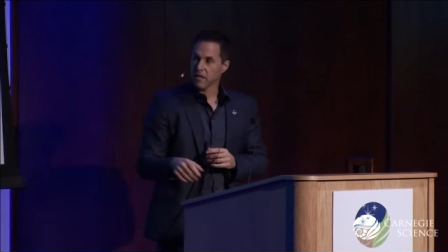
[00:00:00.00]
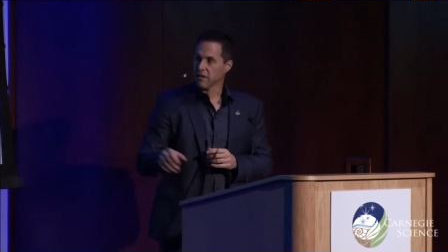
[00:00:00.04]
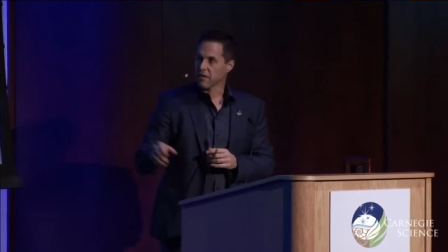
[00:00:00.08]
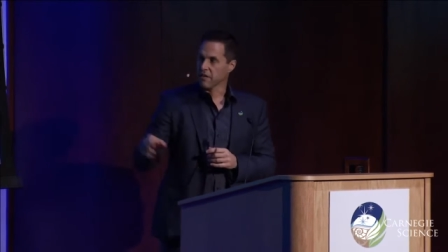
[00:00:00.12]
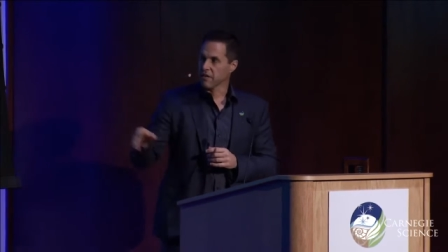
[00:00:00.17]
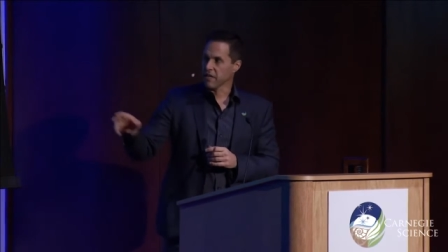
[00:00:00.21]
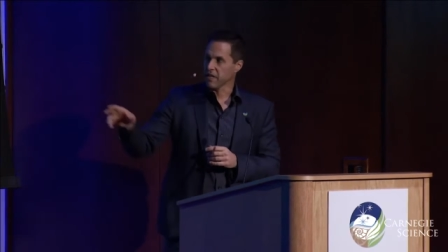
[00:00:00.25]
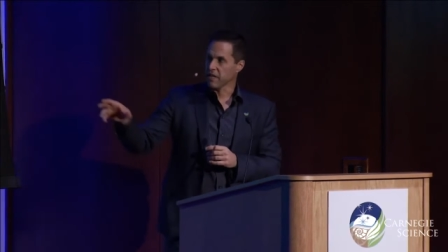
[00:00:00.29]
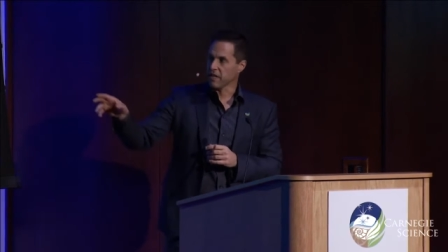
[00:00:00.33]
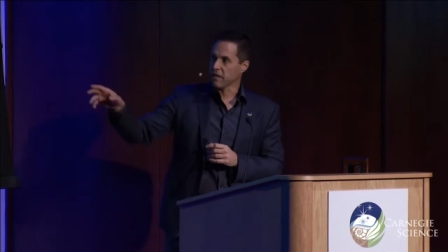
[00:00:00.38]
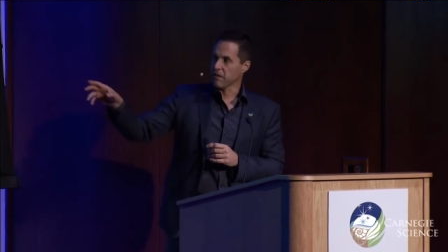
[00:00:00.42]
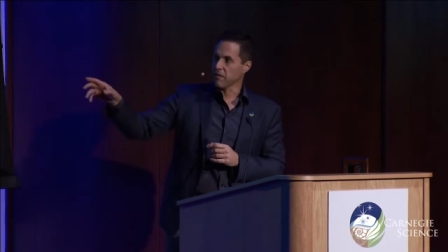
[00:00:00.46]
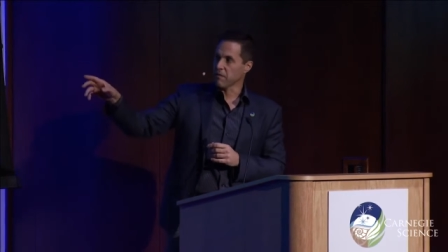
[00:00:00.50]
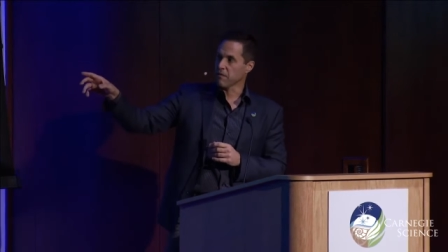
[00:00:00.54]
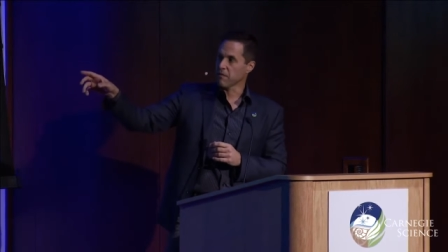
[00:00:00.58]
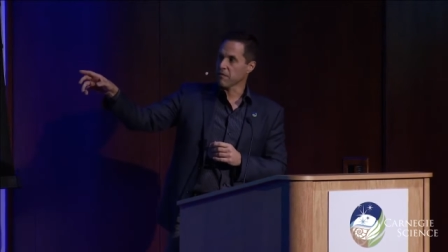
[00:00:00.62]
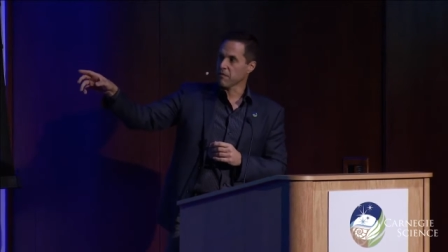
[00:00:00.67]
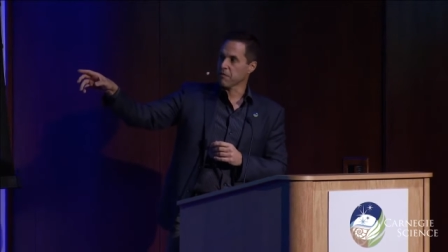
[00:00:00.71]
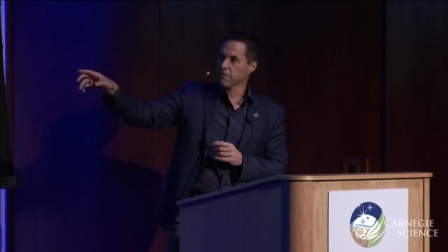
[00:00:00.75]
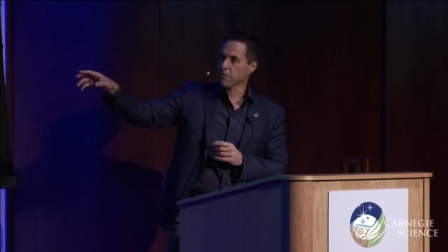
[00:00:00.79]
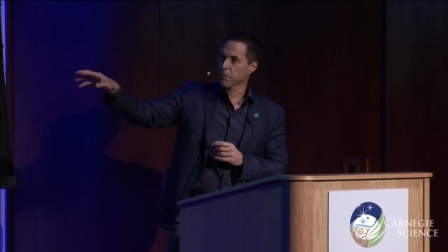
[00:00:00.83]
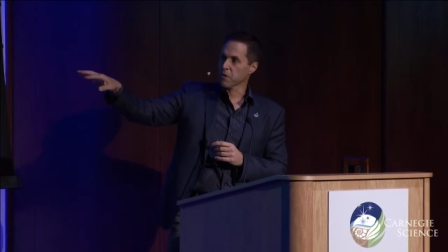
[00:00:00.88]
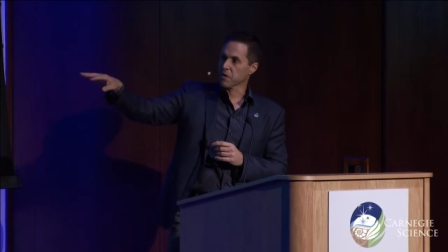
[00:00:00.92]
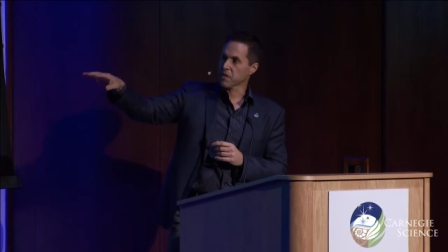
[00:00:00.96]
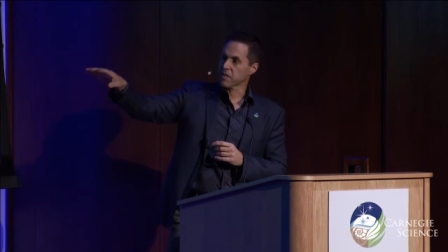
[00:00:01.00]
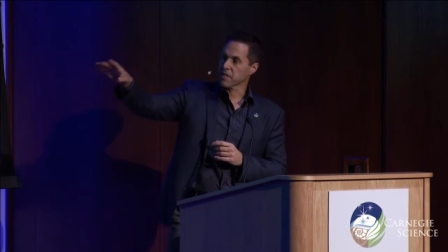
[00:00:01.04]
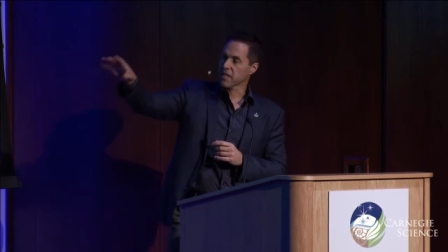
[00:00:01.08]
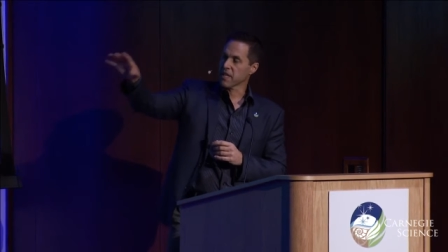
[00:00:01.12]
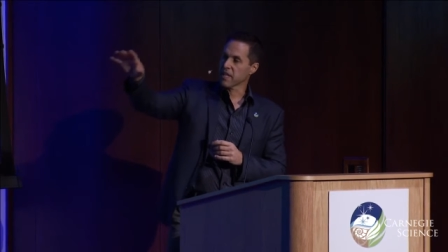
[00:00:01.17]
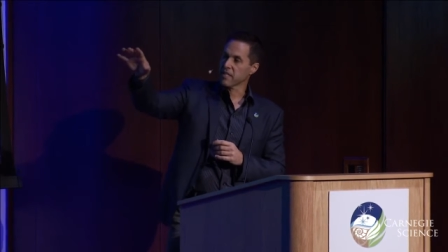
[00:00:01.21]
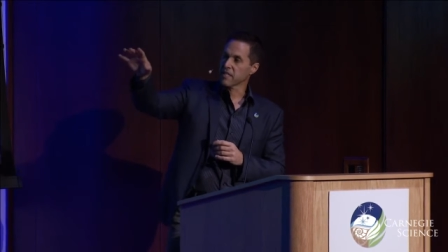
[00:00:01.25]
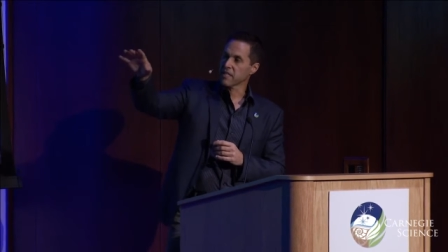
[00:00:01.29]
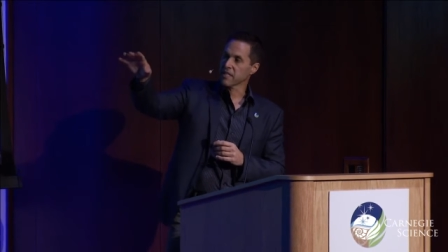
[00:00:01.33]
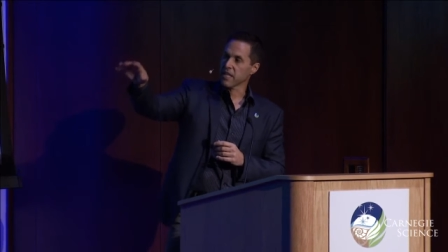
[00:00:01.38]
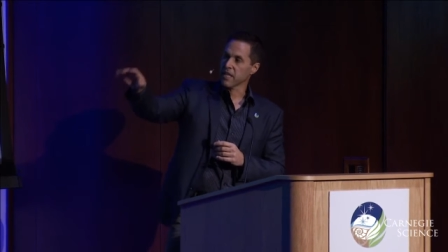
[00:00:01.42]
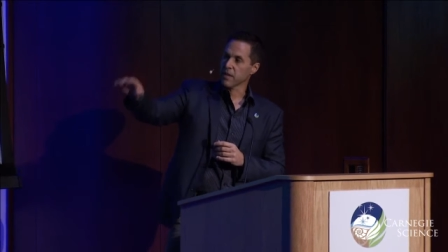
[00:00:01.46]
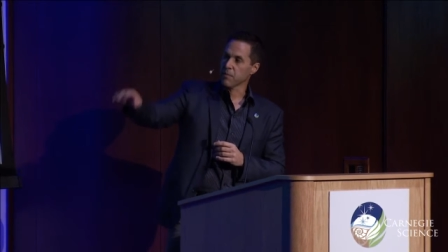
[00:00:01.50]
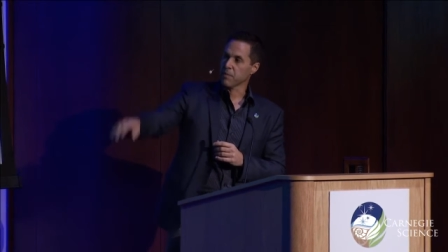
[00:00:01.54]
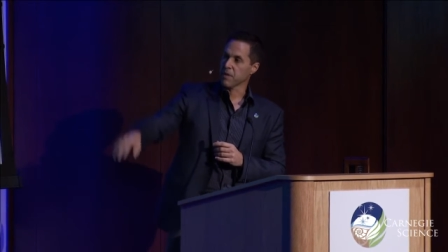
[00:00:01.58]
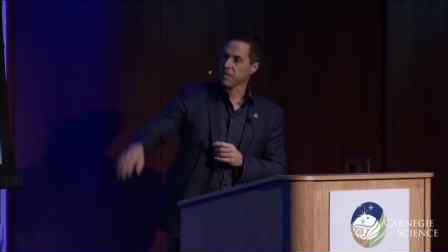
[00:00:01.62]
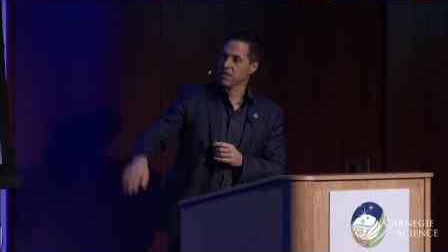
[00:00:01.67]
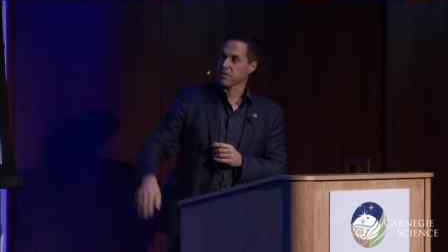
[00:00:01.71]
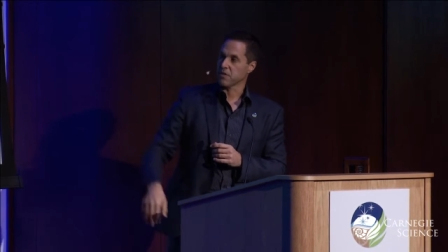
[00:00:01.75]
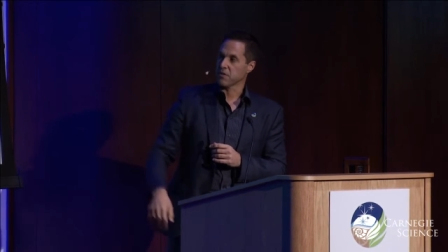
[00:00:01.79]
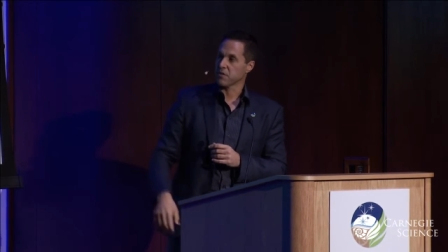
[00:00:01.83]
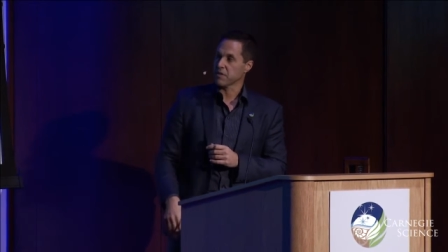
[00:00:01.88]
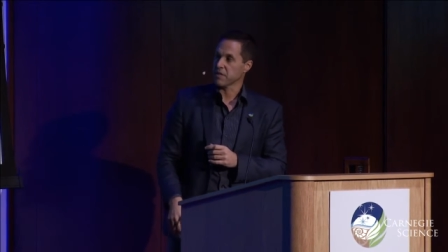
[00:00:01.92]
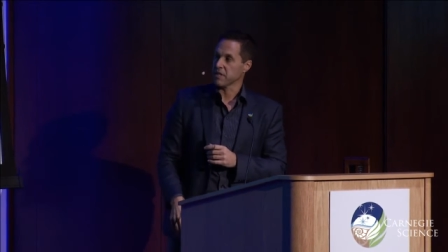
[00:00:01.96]
the forest landscape
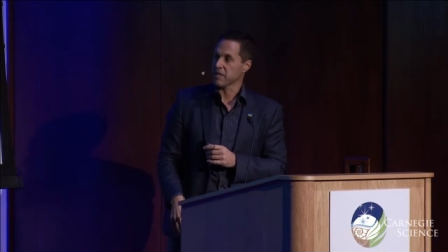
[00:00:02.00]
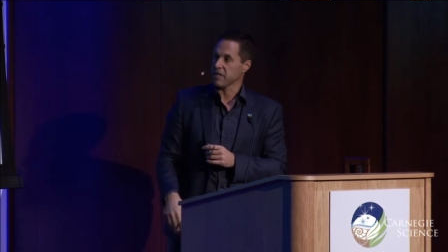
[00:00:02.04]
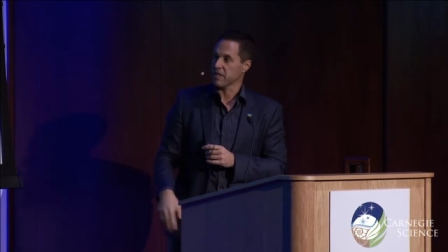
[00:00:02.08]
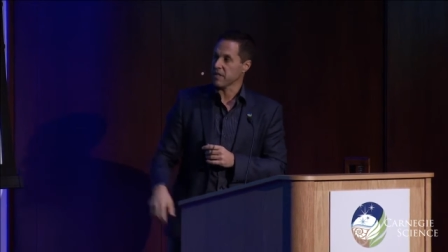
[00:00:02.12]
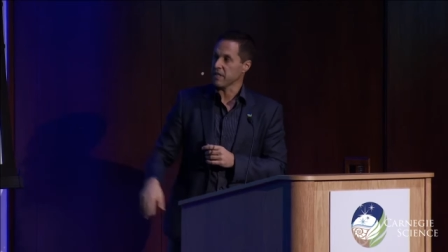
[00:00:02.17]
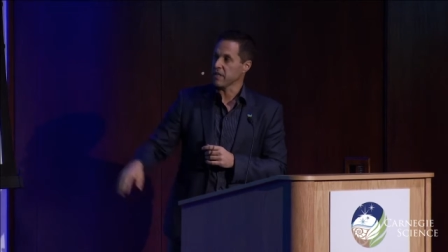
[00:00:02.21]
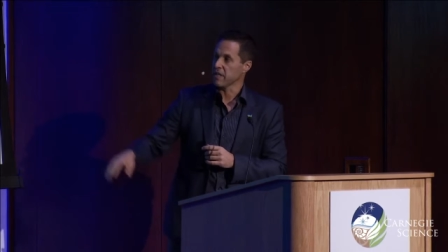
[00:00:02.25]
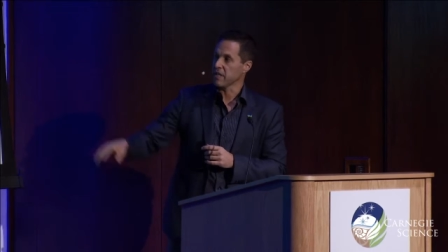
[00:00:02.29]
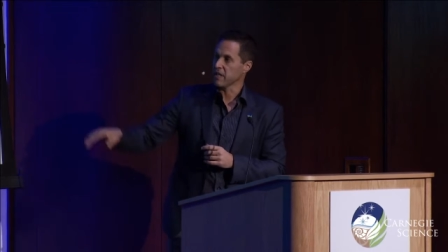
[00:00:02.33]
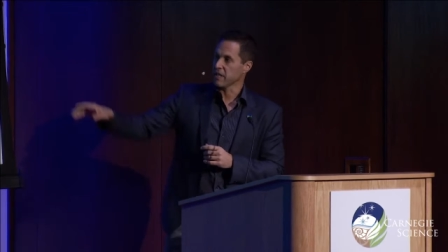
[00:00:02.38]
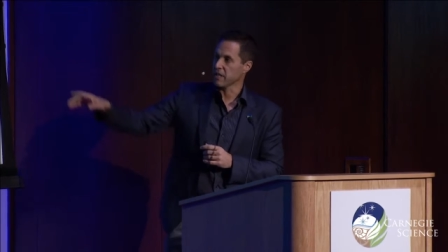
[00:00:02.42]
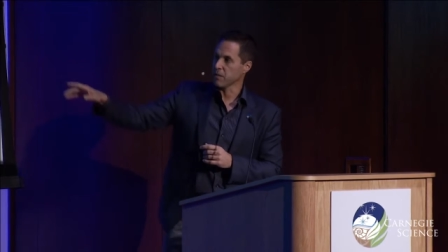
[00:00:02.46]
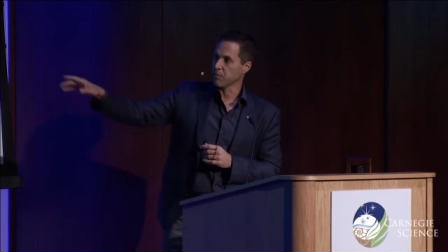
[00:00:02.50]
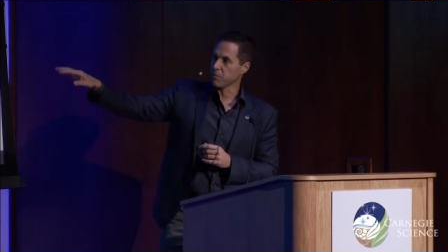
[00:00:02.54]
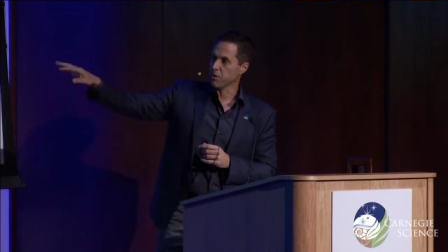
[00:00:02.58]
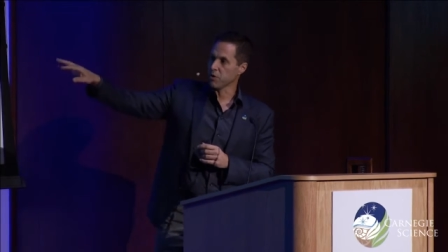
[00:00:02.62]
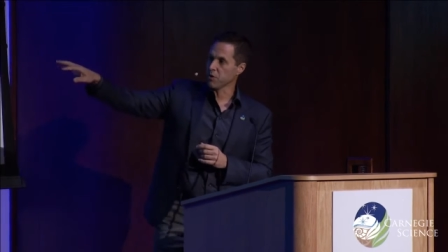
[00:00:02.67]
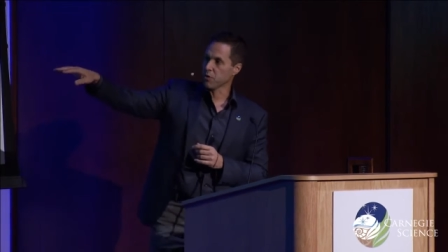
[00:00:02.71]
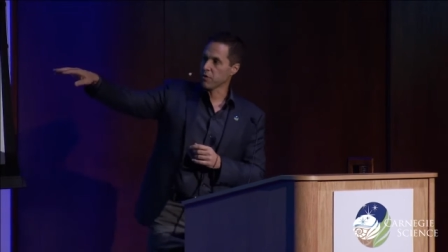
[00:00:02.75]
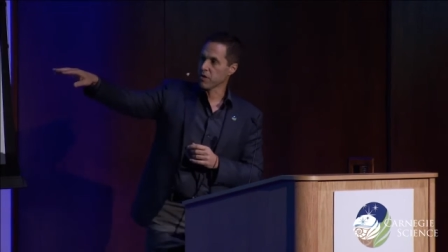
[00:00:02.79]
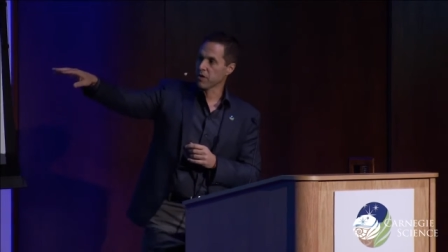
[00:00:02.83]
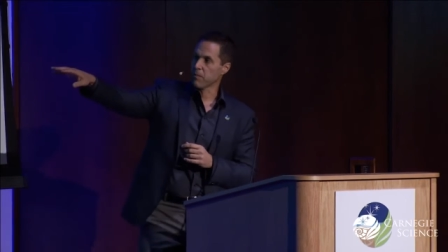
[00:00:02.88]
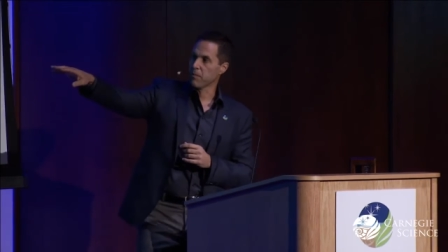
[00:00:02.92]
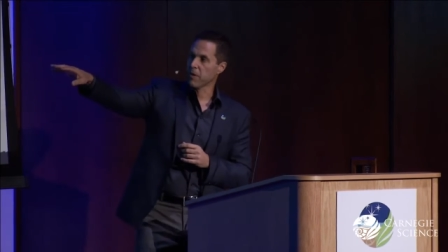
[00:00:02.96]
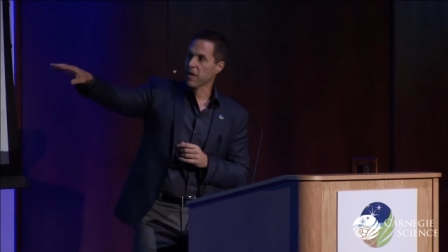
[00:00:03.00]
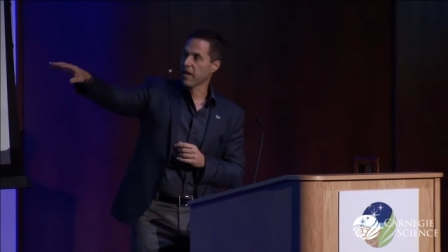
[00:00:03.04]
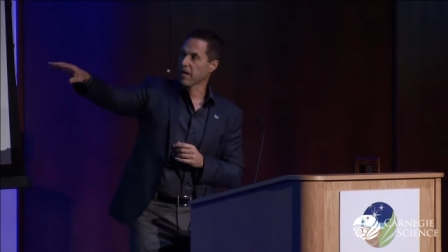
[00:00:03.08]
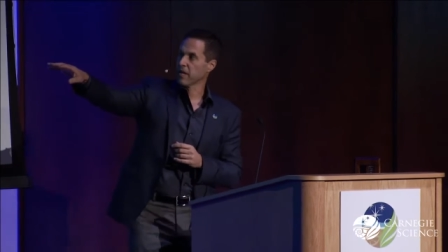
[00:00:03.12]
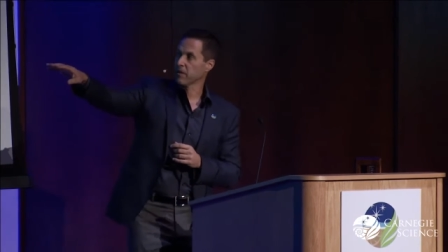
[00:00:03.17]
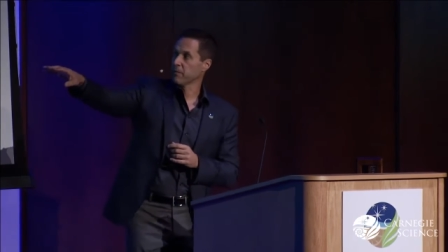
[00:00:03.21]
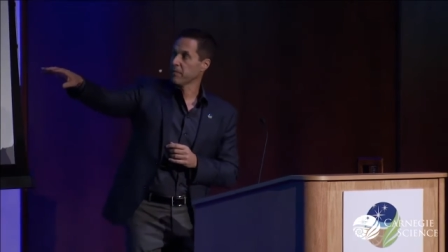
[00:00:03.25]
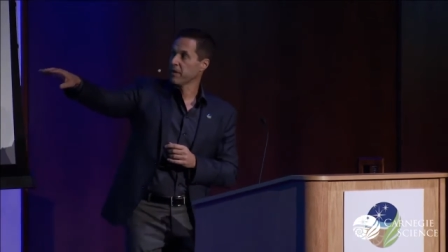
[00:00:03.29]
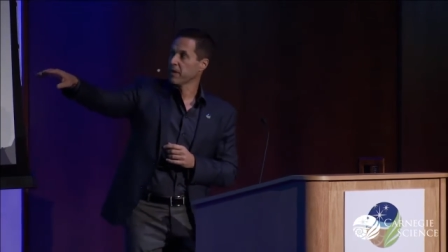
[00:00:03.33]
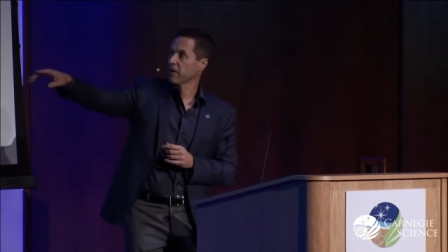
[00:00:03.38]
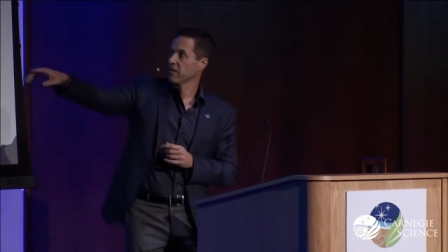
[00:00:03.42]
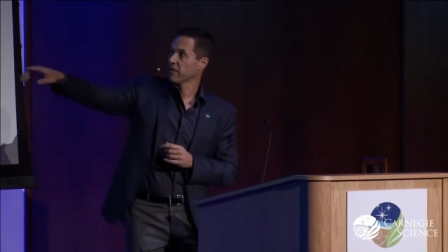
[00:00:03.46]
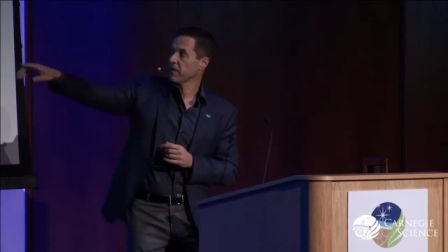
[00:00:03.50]
as you see in the blue on the bottom there.